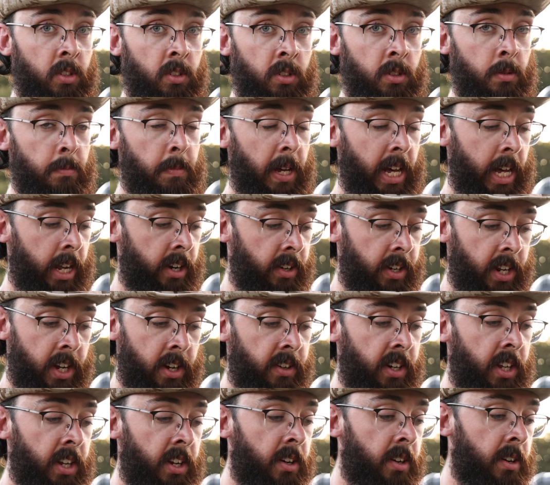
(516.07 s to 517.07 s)
use the paddle
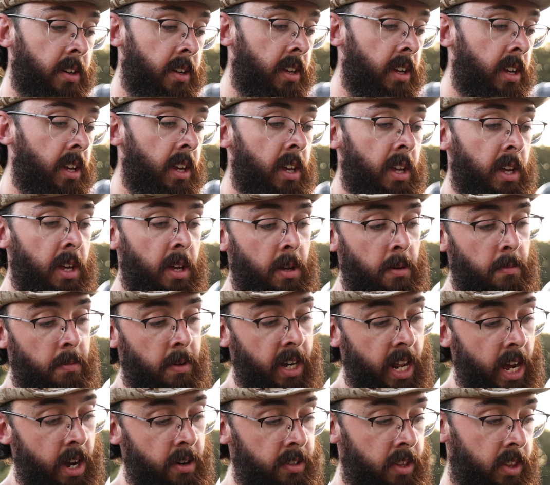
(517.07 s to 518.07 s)
down here.
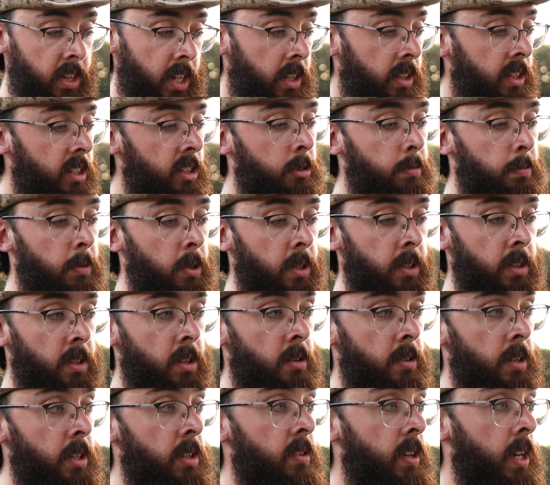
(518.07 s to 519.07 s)
But now with that Lee Sporting
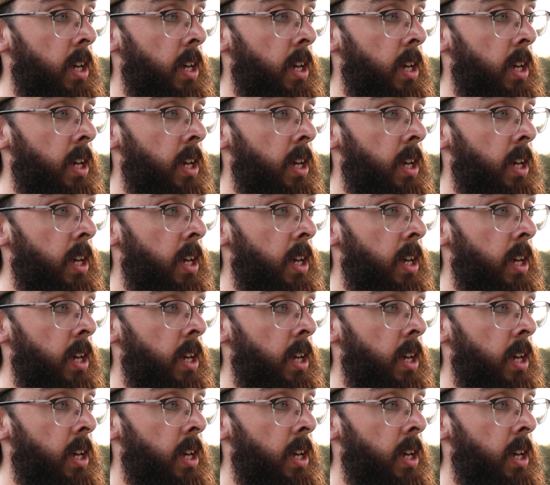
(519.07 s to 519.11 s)
Lower, you